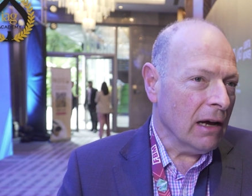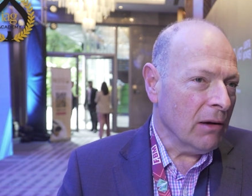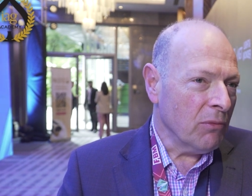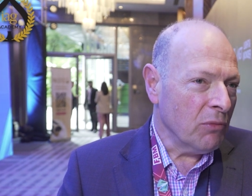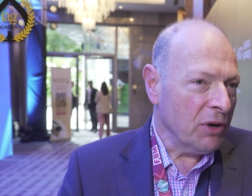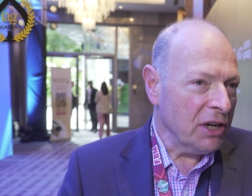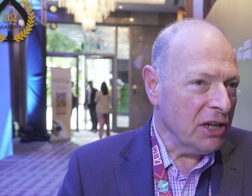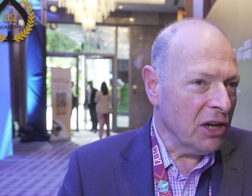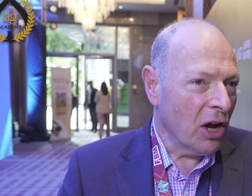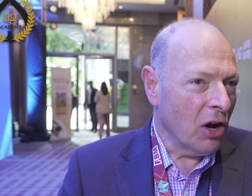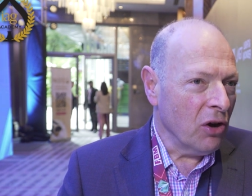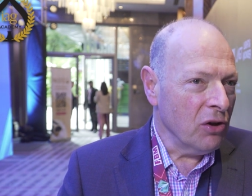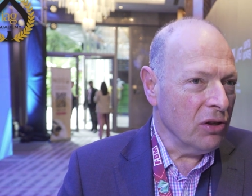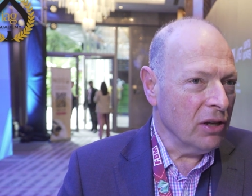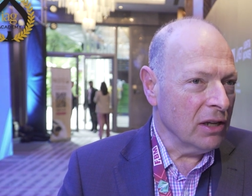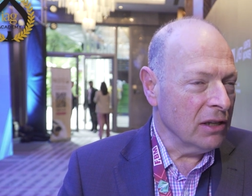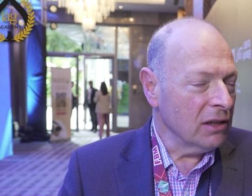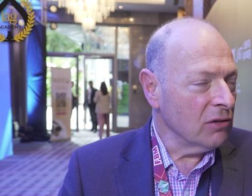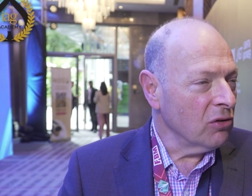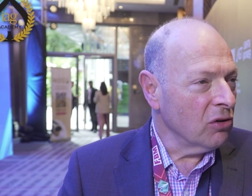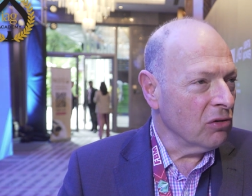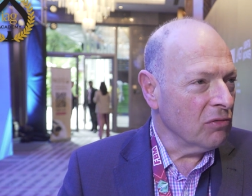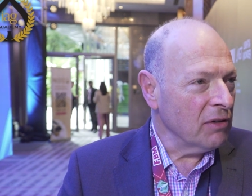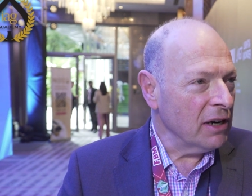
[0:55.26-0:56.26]
We know that
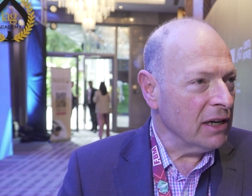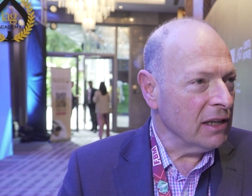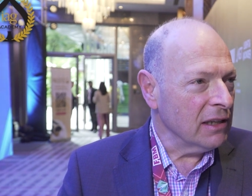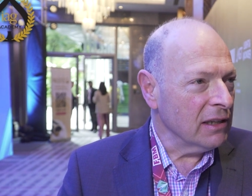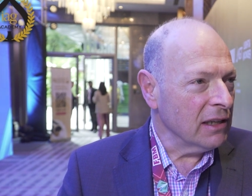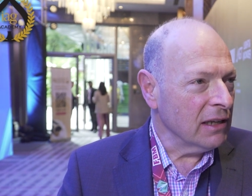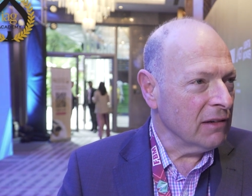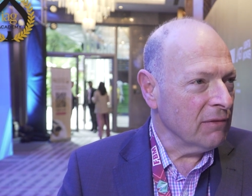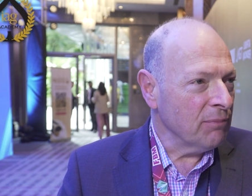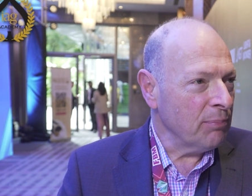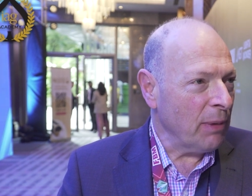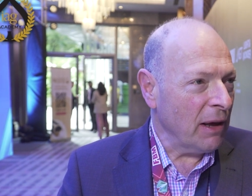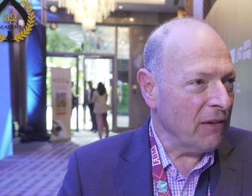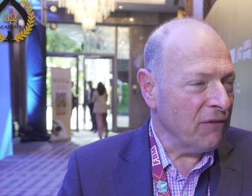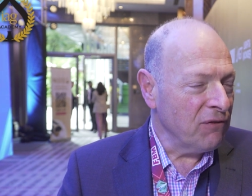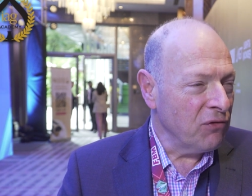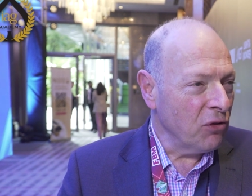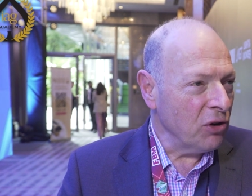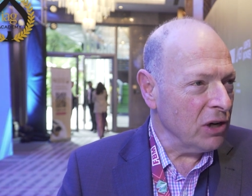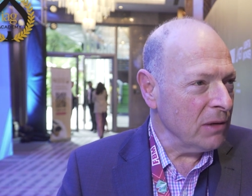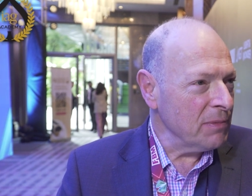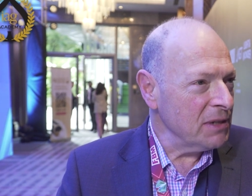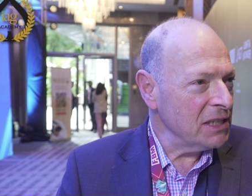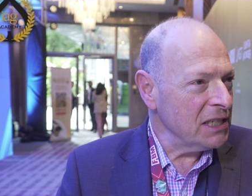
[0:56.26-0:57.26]
already that about
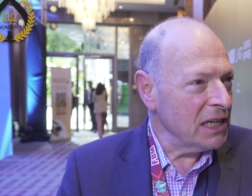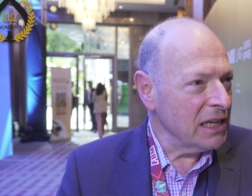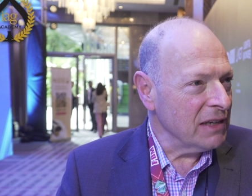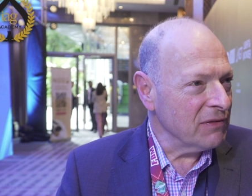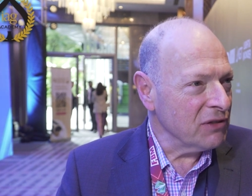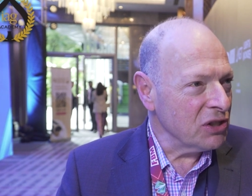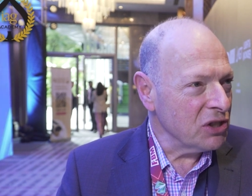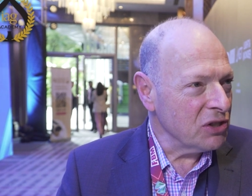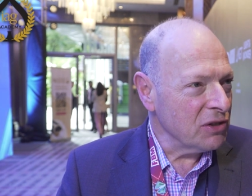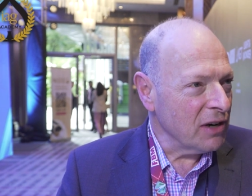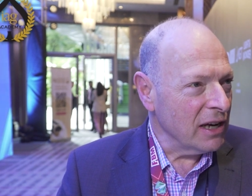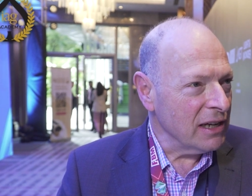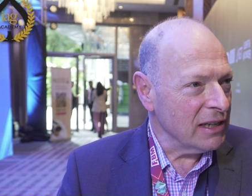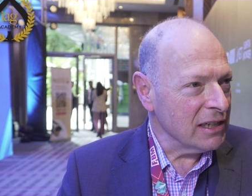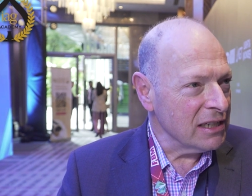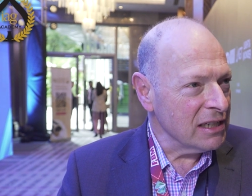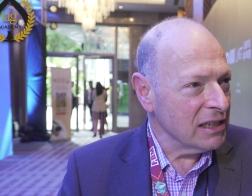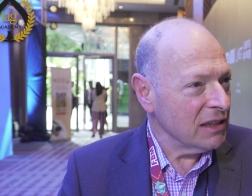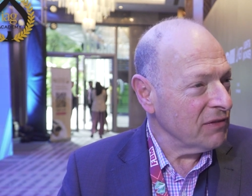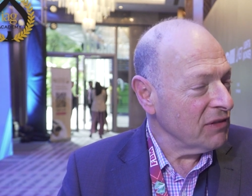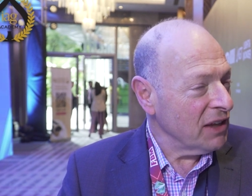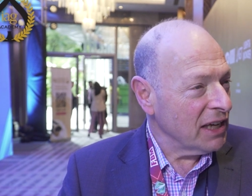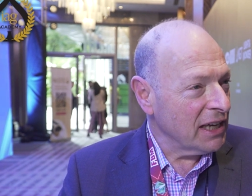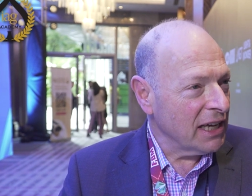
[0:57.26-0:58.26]
40% of Australians
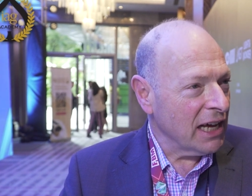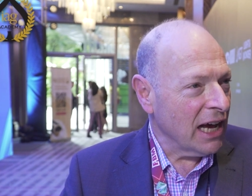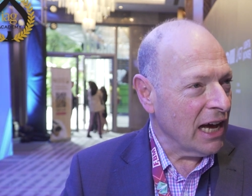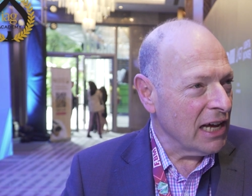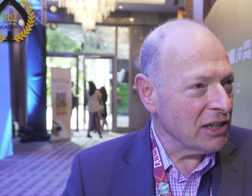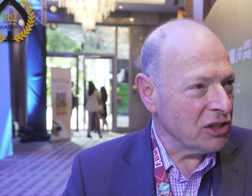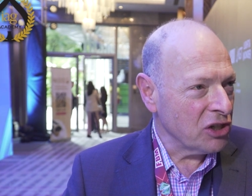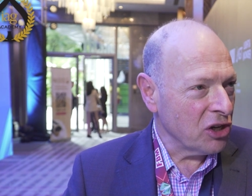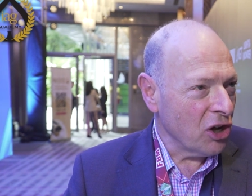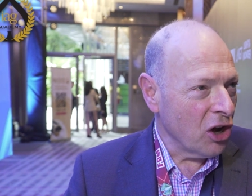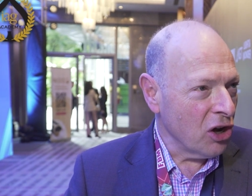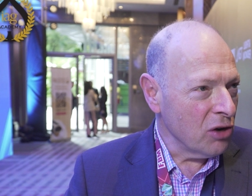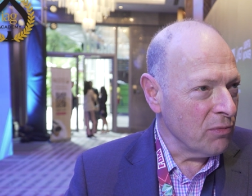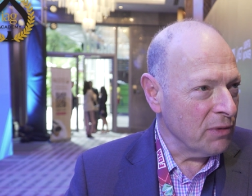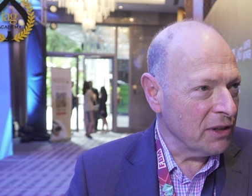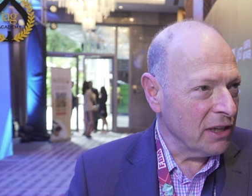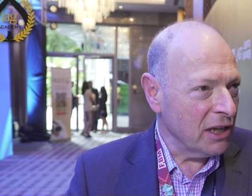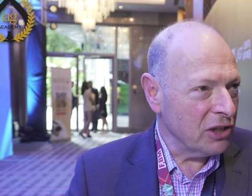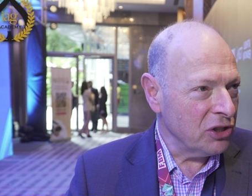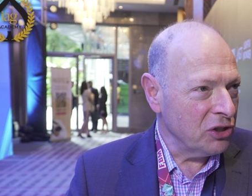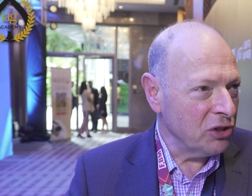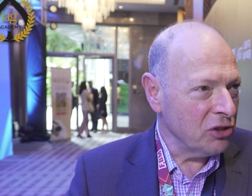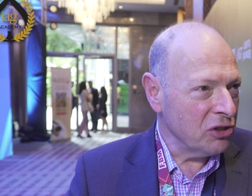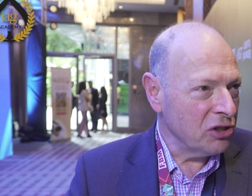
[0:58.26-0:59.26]
leave their cards at home when
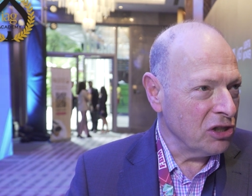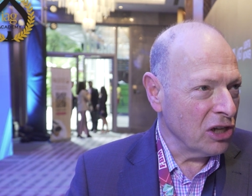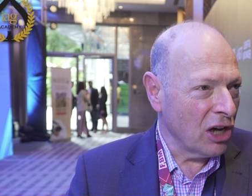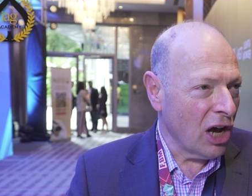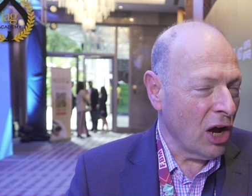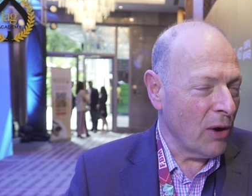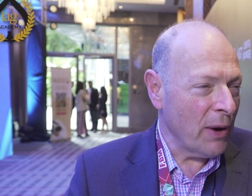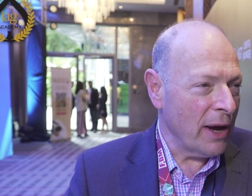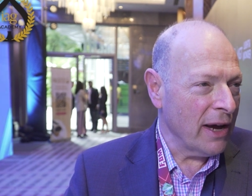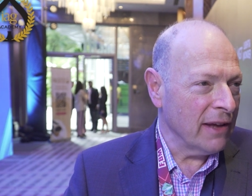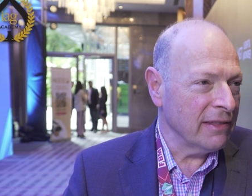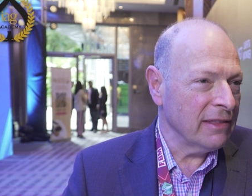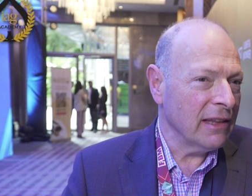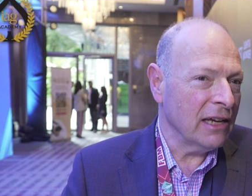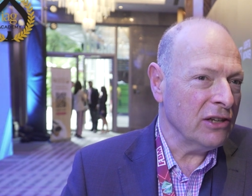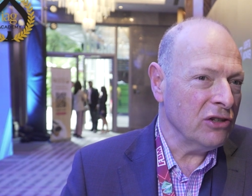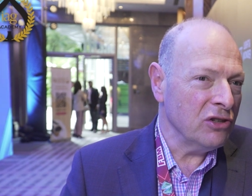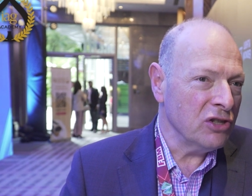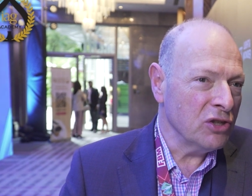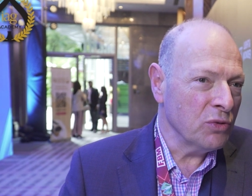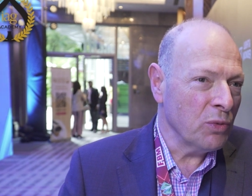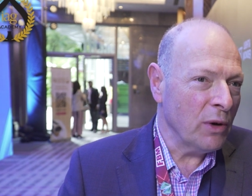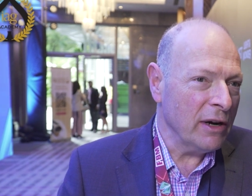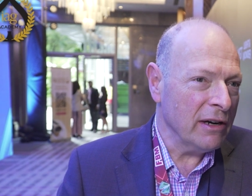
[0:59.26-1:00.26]
they choose to go out. They
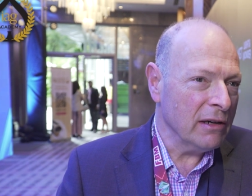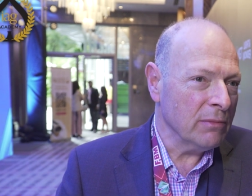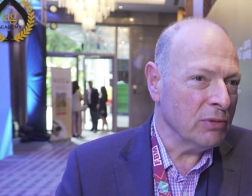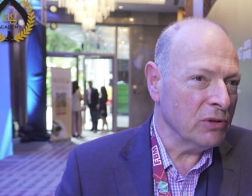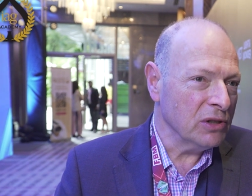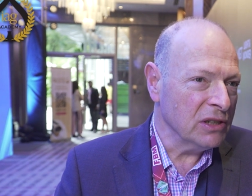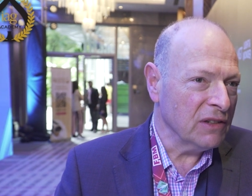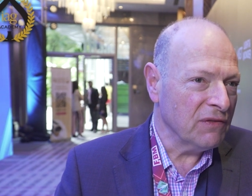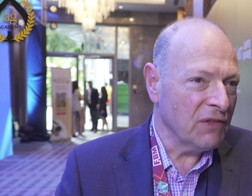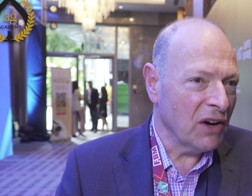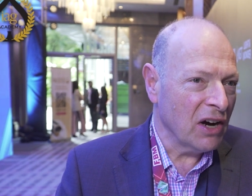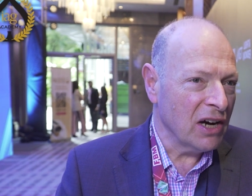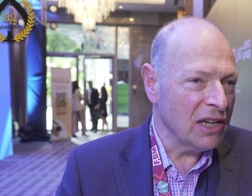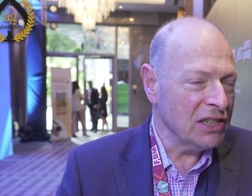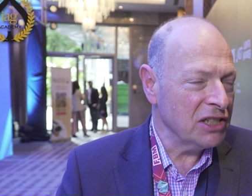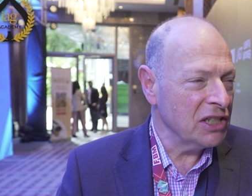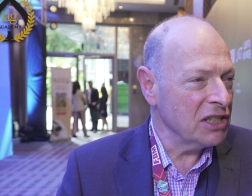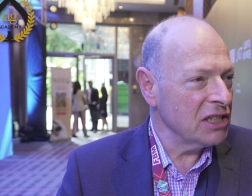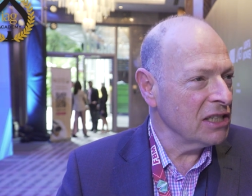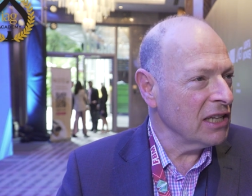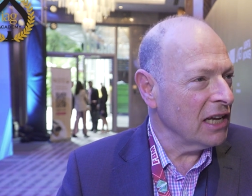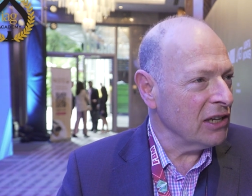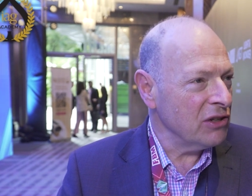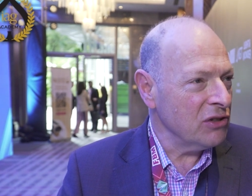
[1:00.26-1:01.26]
use wearable
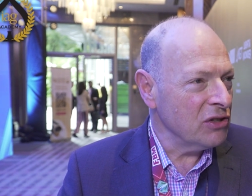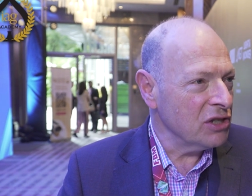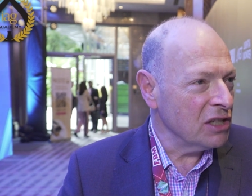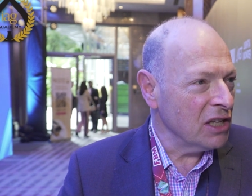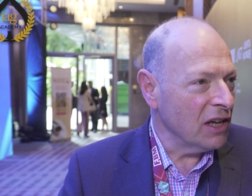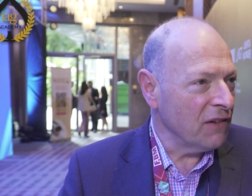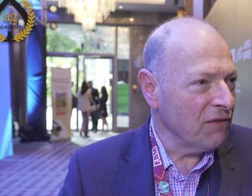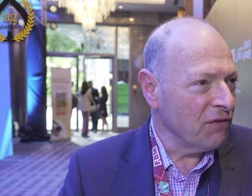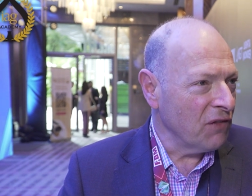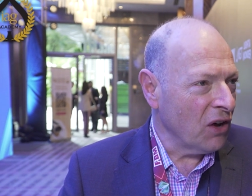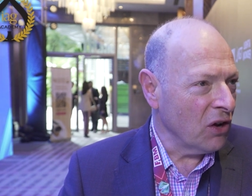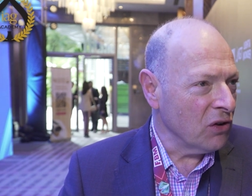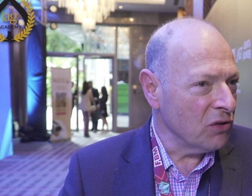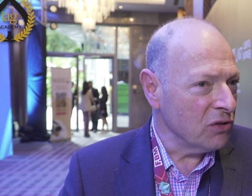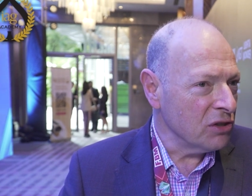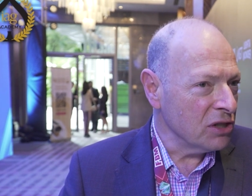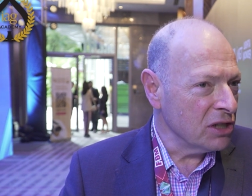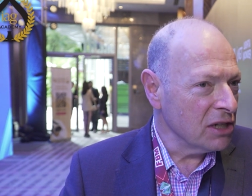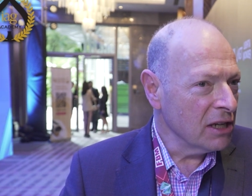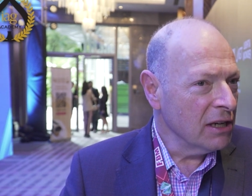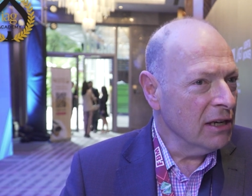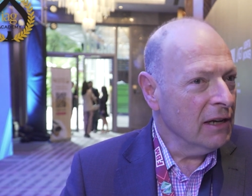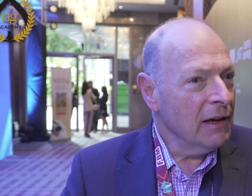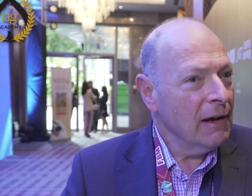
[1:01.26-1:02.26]
devices and they use their phones.